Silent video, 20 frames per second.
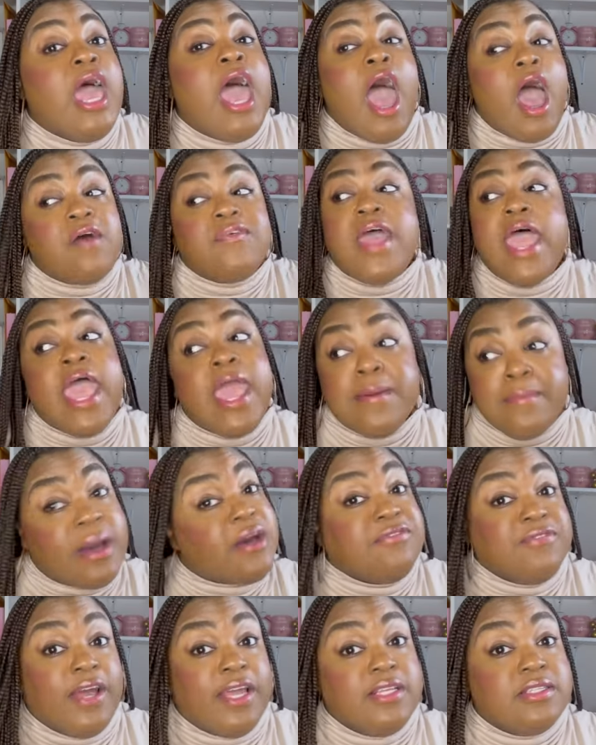I've had my
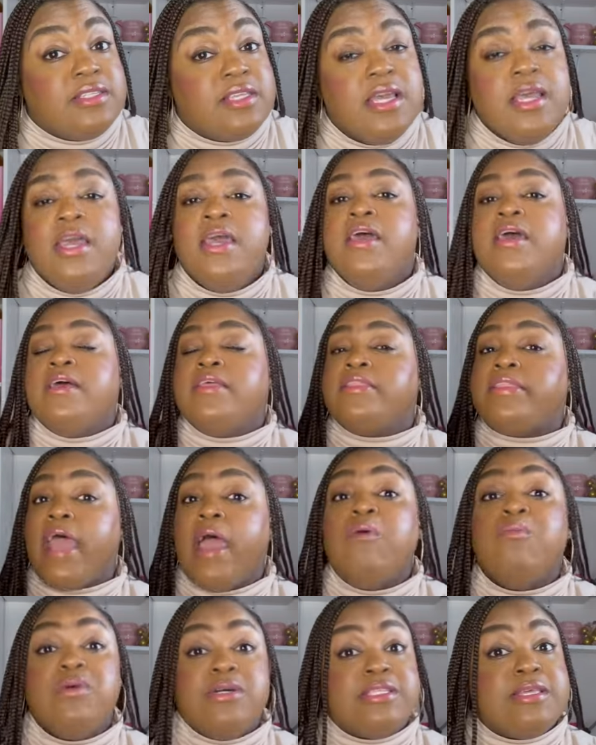fights.
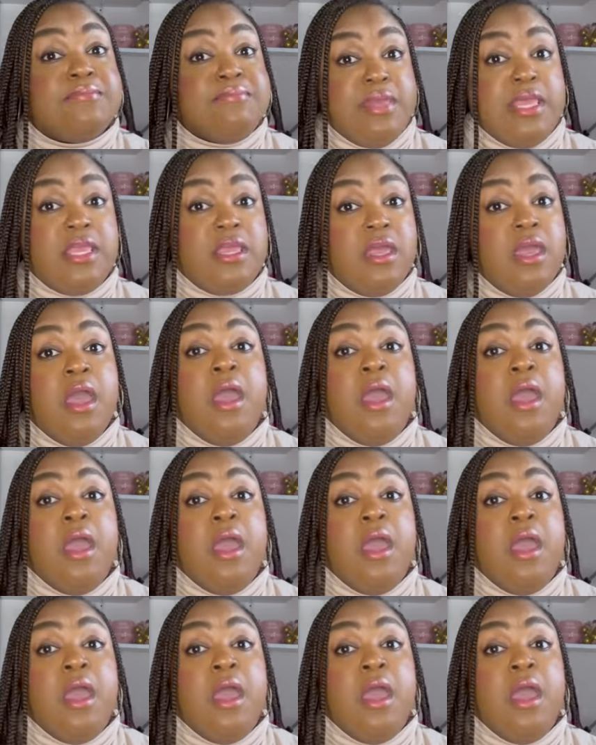That wasn't me.